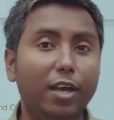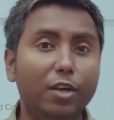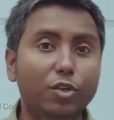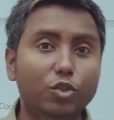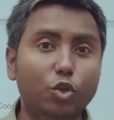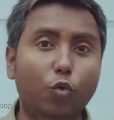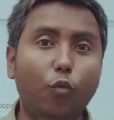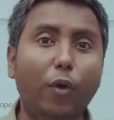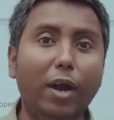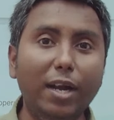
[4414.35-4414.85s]

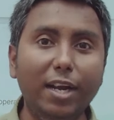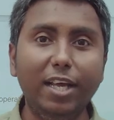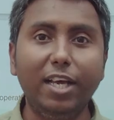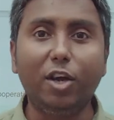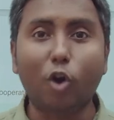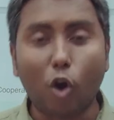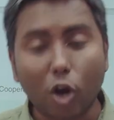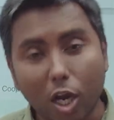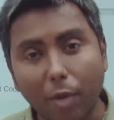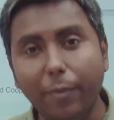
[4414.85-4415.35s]
So World
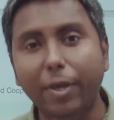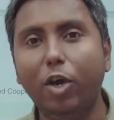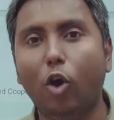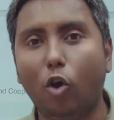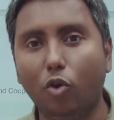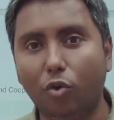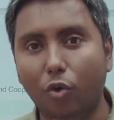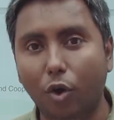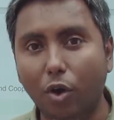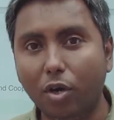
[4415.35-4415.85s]
Economic
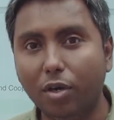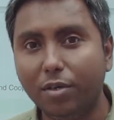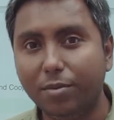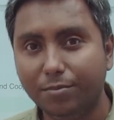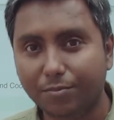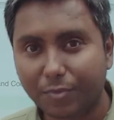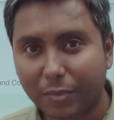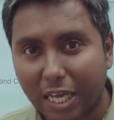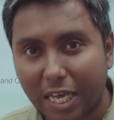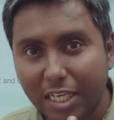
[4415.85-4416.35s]
Outlook
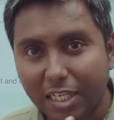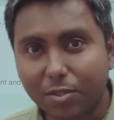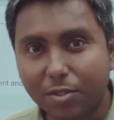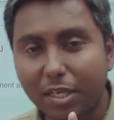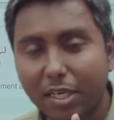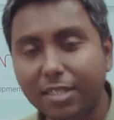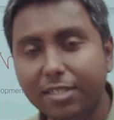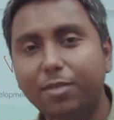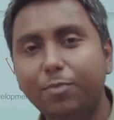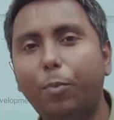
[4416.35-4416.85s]
is,
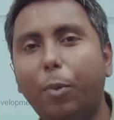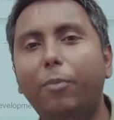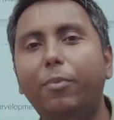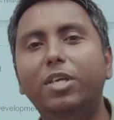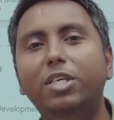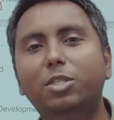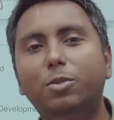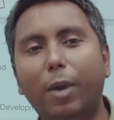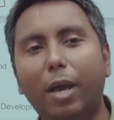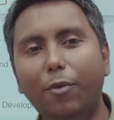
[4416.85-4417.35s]
is
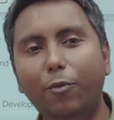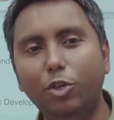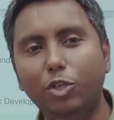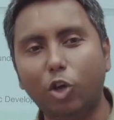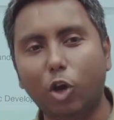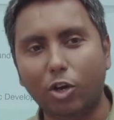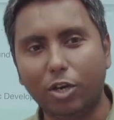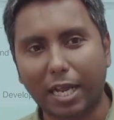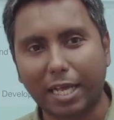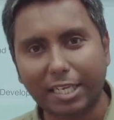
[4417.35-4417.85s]
published by which
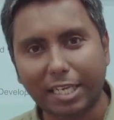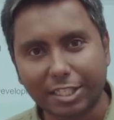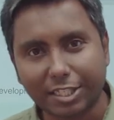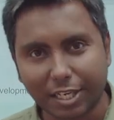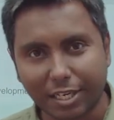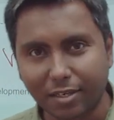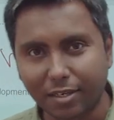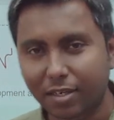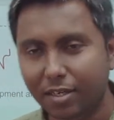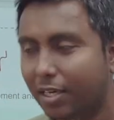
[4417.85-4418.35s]
organization?